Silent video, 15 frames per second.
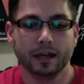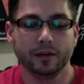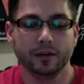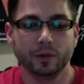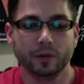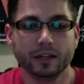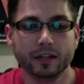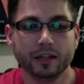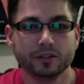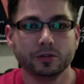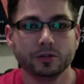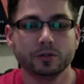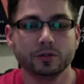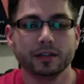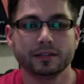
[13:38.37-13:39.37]
And in week
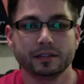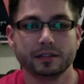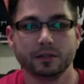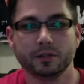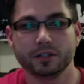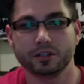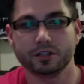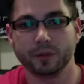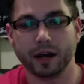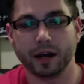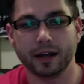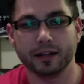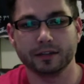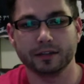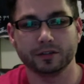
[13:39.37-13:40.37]
2, let's see what your
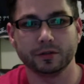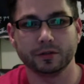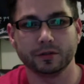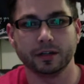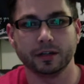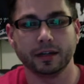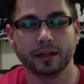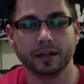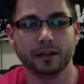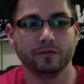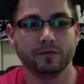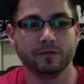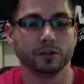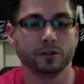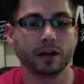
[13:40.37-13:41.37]
body's doing.
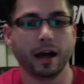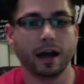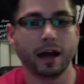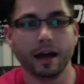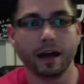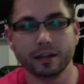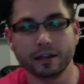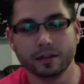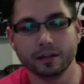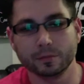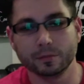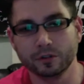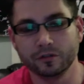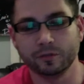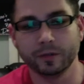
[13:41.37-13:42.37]
And if you're not having
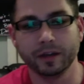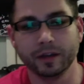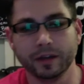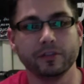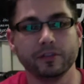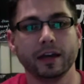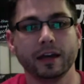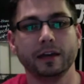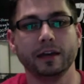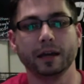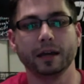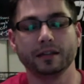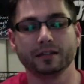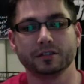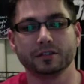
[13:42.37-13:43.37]
any movement,
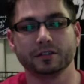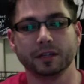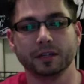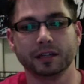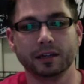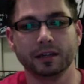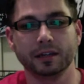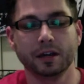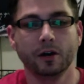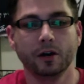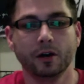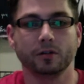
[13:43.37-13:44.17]
then message me